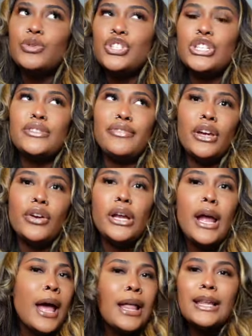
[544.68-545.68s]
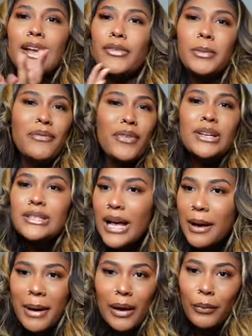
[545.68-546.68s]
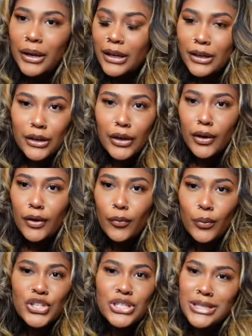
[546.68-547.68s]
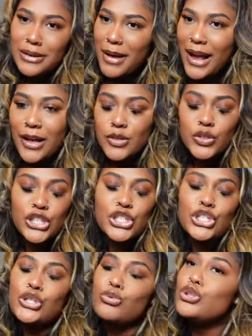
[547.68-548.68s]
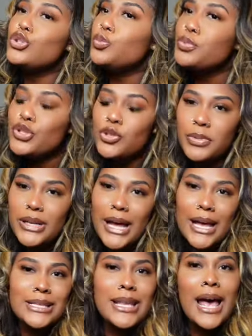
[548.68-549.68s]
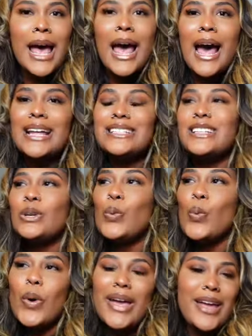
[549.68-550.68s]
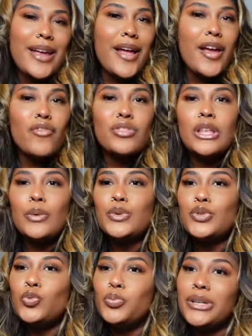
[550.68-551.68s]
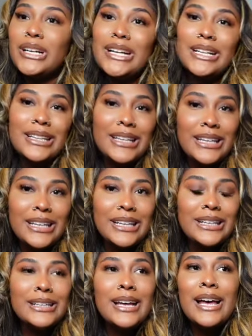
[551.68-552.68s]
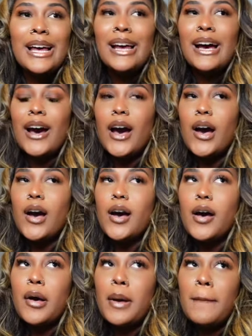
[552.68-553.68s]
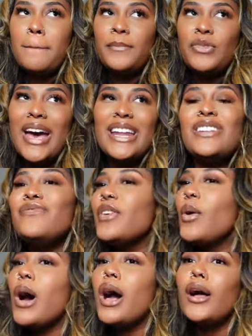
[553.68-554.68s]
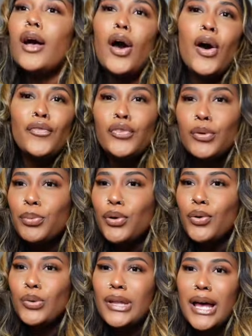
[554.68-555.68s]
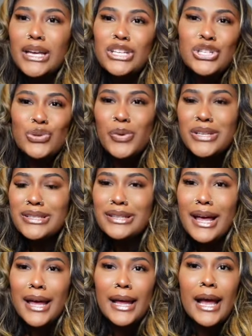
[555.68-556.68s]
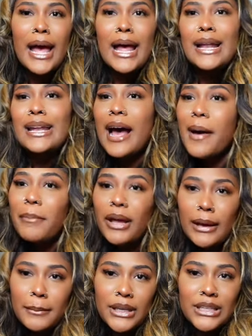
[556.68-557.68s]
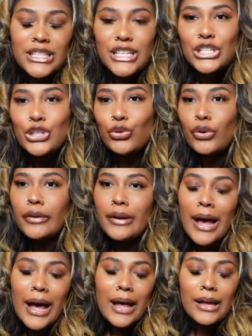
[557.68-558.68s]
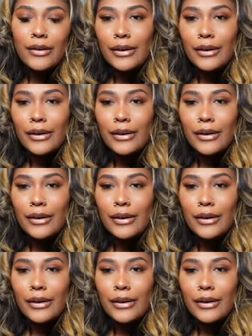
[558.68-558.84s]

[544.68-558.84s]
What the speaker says: was just very, like, from the first time I went in there when she did my consultation, she was super nice. I didn't wait. Everything was super clean. I didn't feel uncomfortable. Like, she wasn't like not paying me attention or not